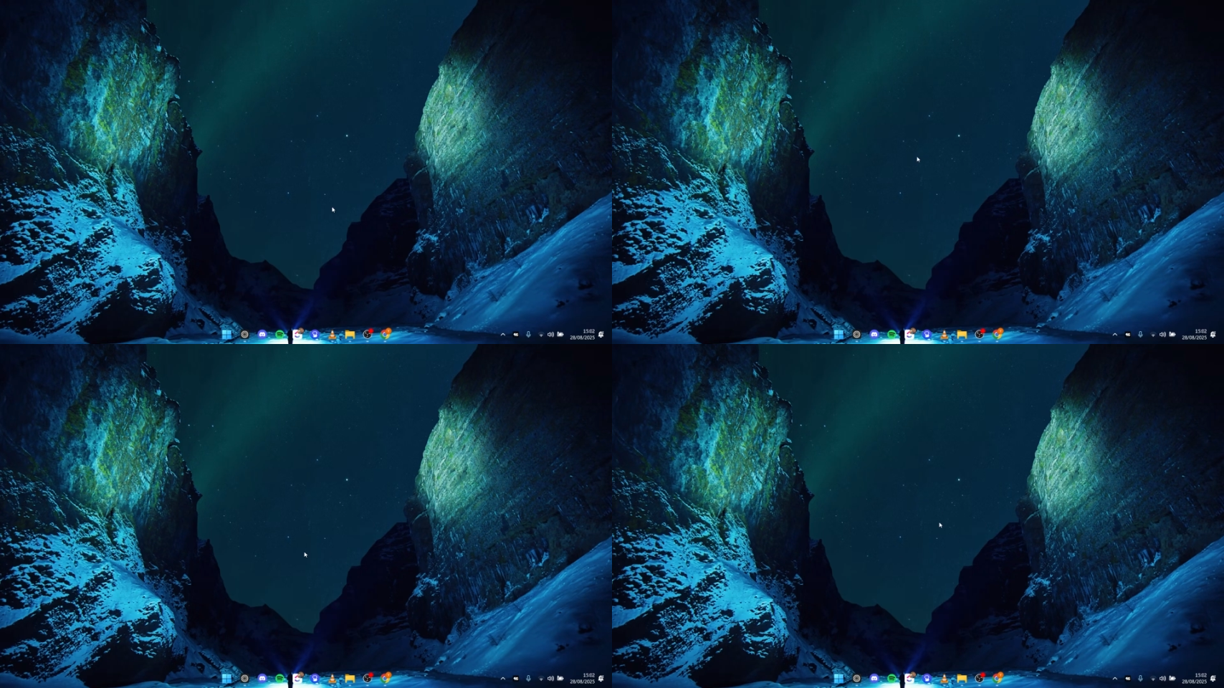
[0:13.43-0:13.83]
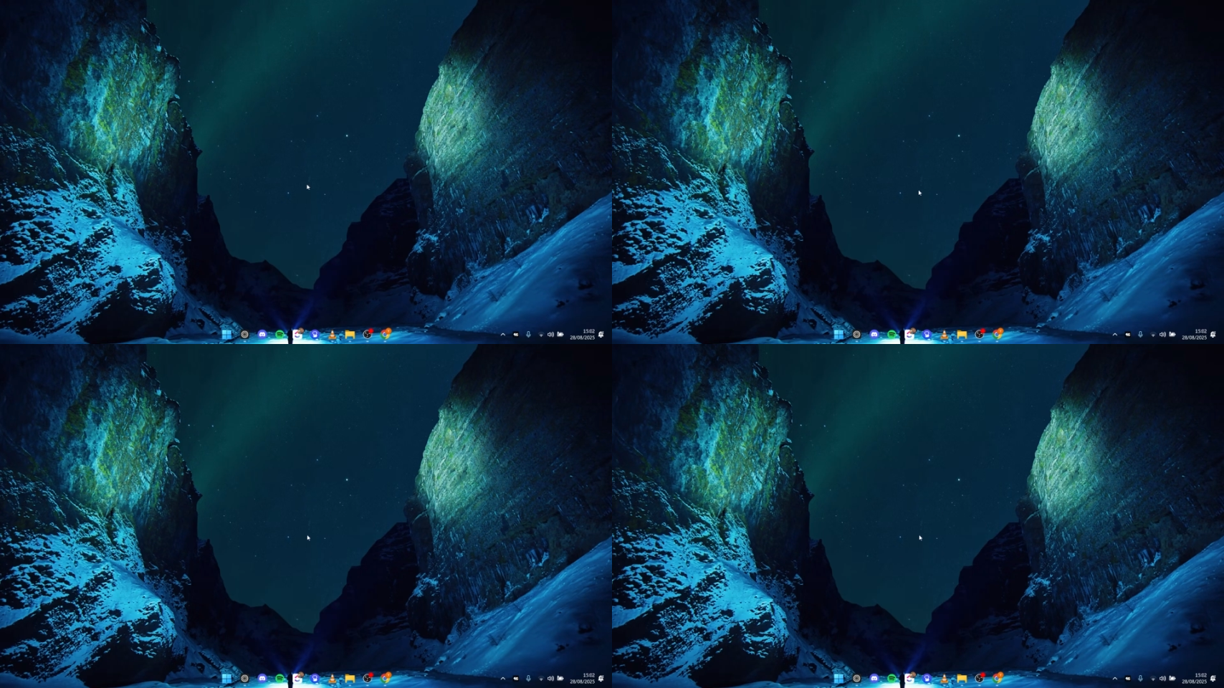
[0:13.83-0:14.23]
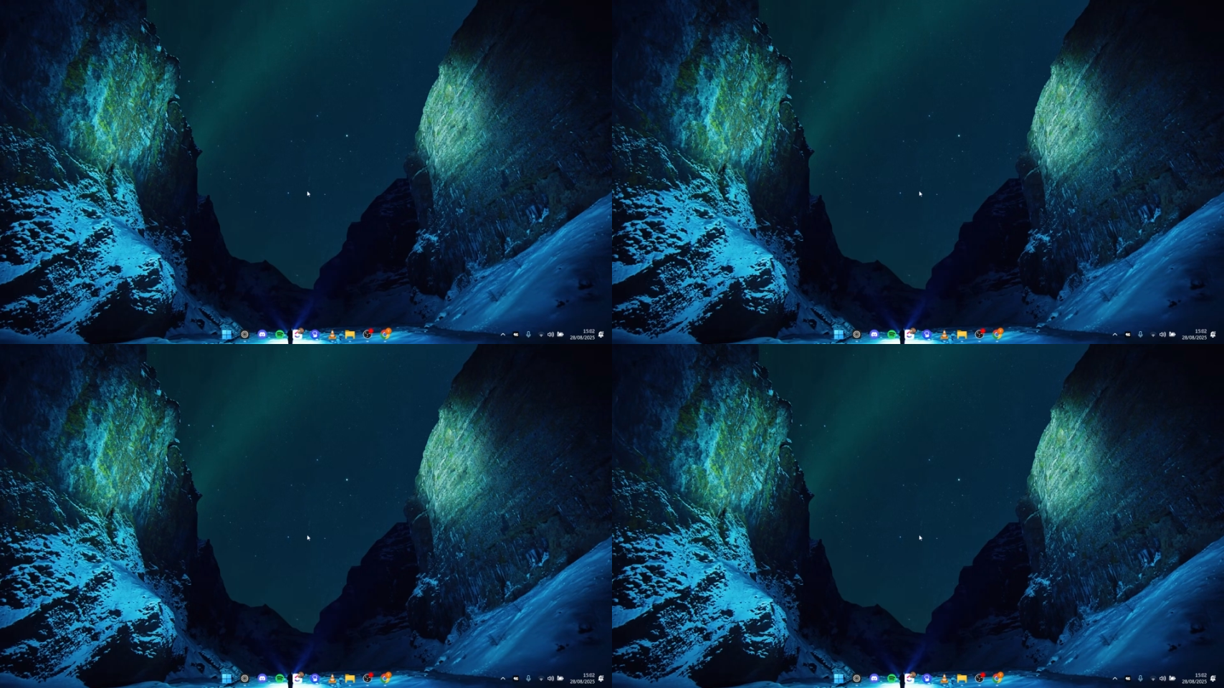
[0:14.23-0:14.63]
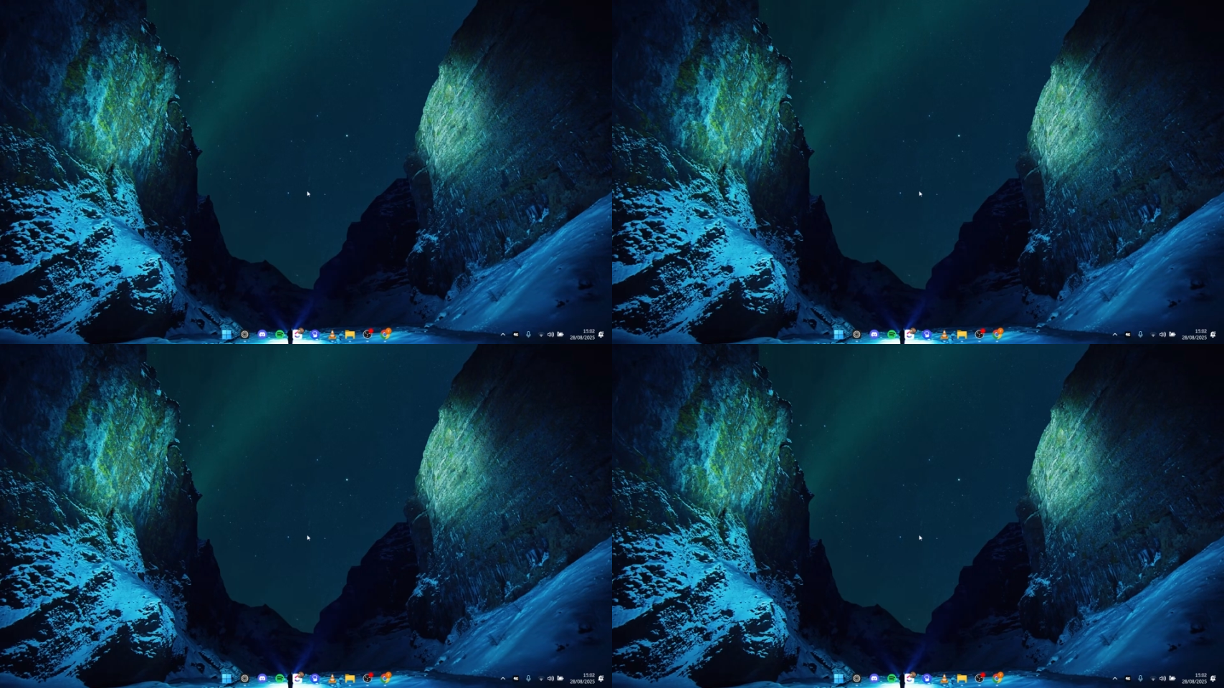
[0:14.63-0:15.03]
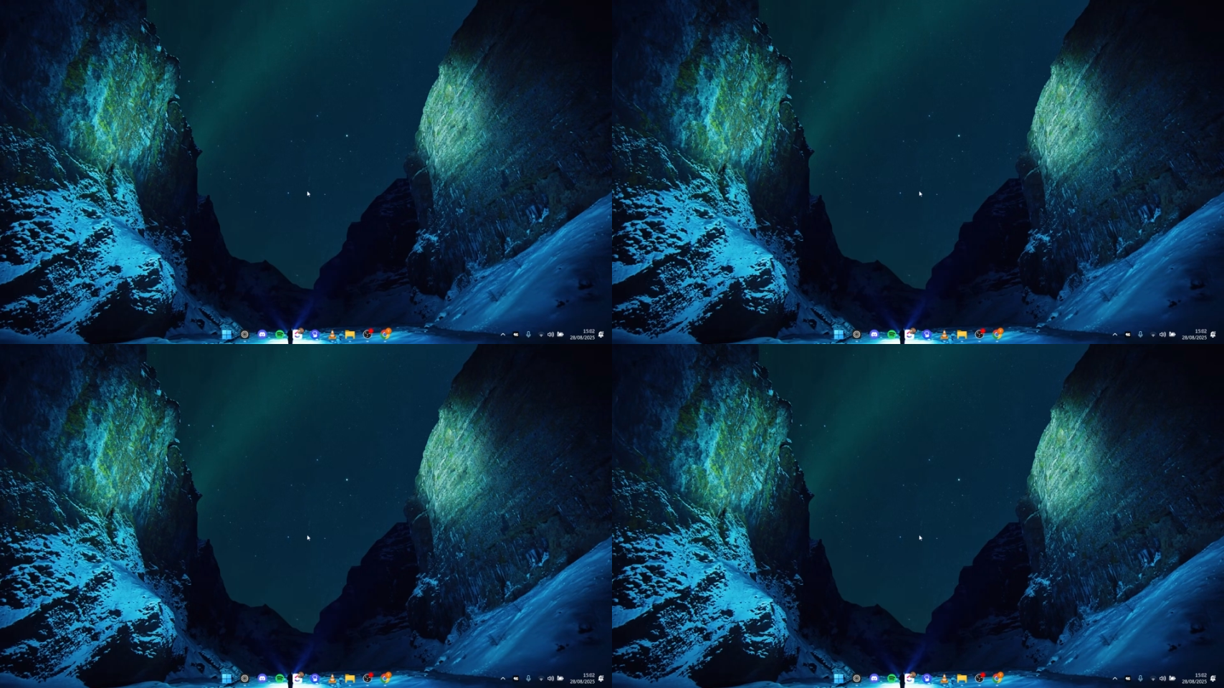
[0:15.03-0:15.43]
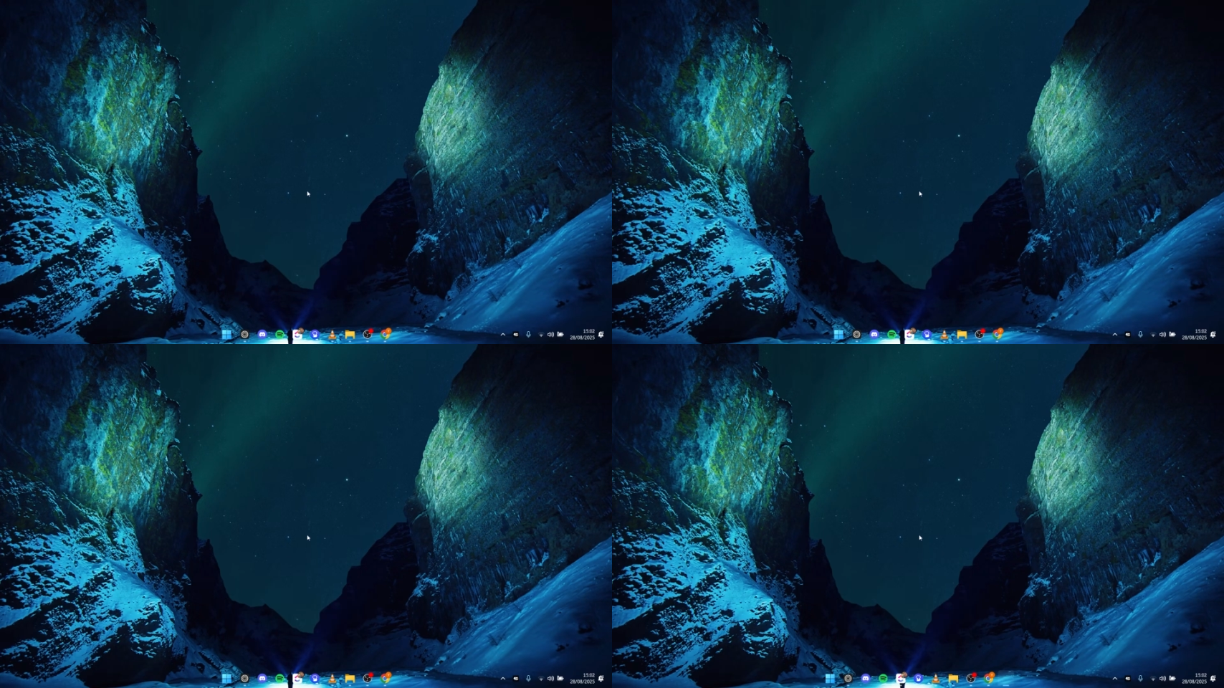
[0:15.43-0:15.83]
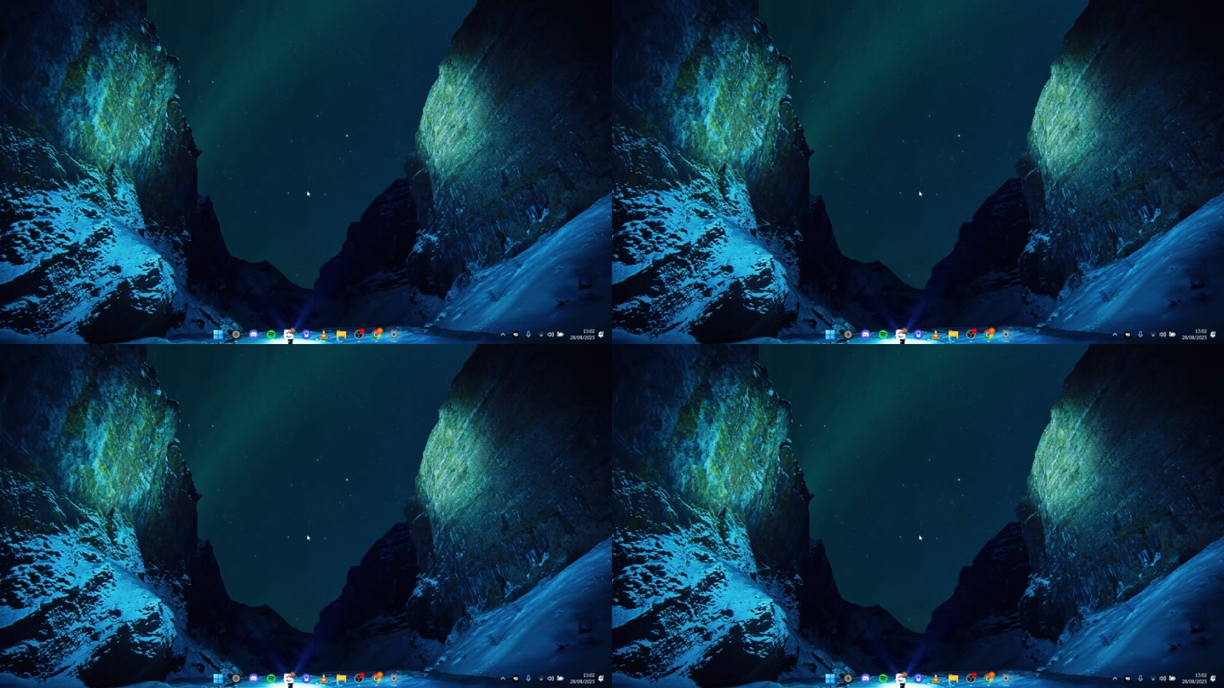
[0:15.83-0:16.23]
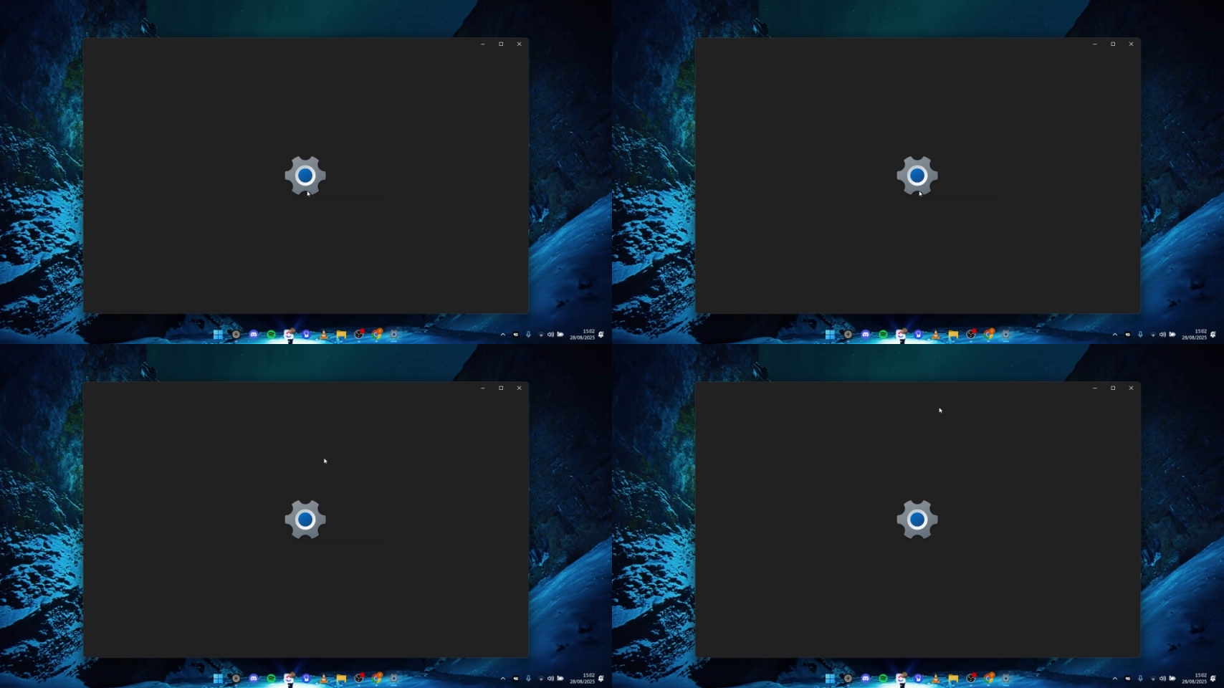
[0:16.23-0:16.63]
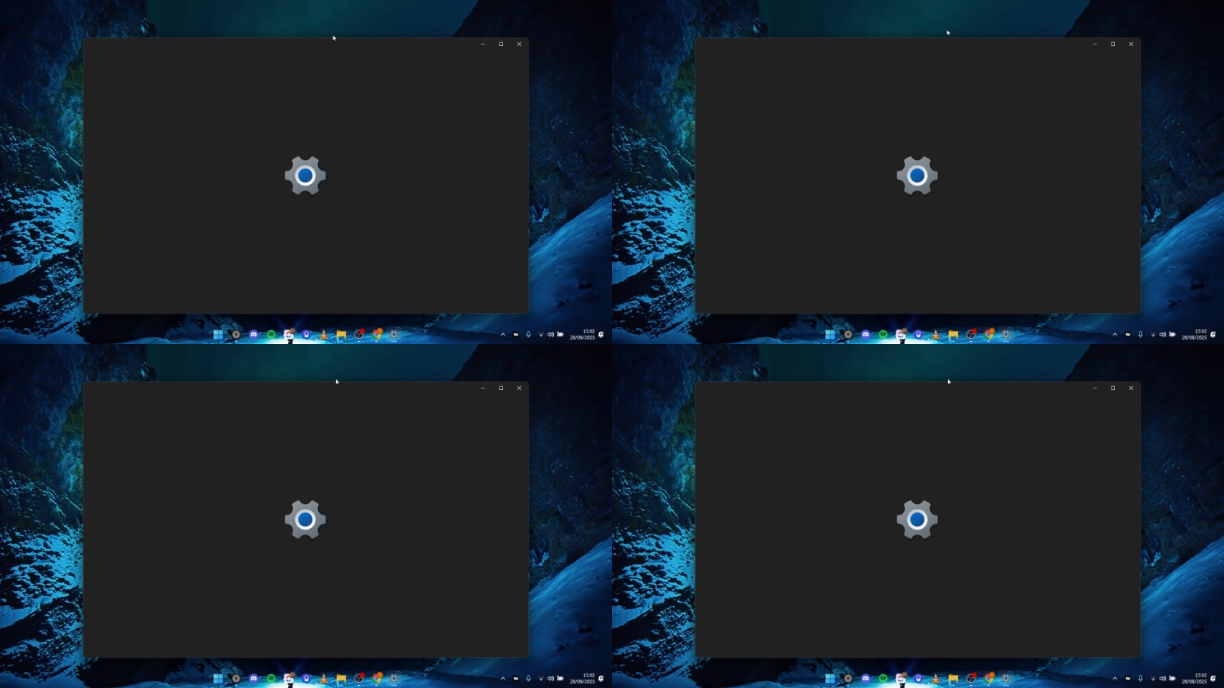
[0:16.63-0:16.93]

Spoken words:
No face is visible, so there are no lips to read.